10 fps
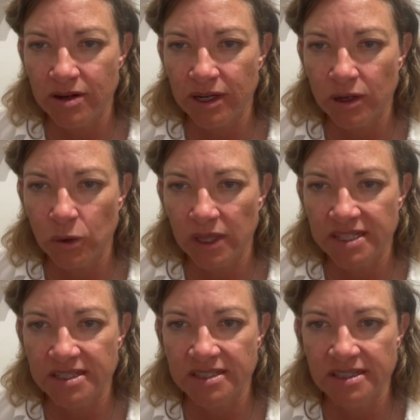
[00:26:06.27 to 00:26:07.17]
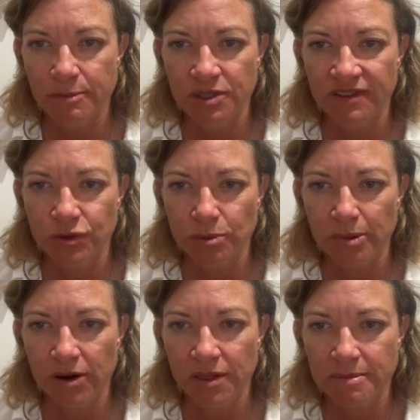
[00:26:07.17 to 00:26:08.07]
it coalesces as the most ventral
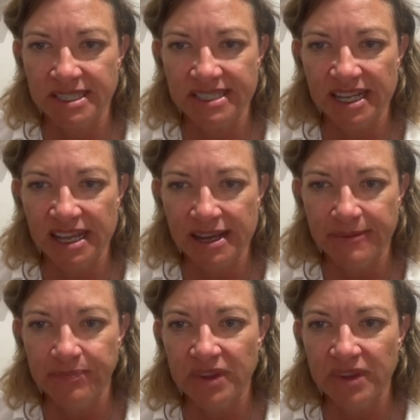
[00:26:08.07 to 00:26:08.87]
part of the medulla